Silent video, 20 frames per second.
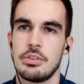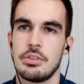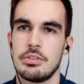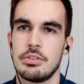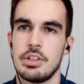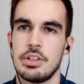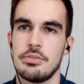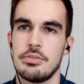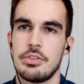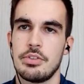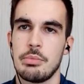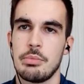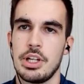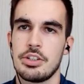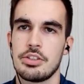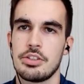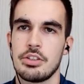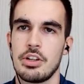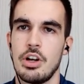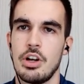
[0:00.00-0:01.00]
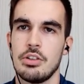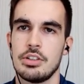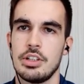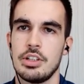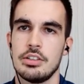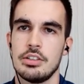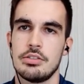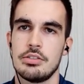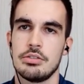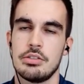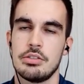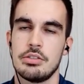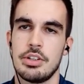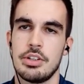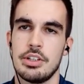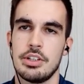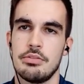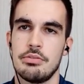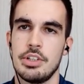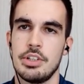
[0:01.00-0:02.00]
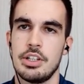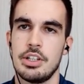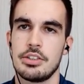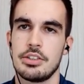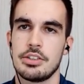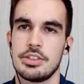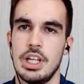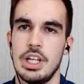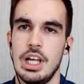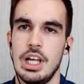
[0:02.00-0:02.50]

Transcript: information content to our readers.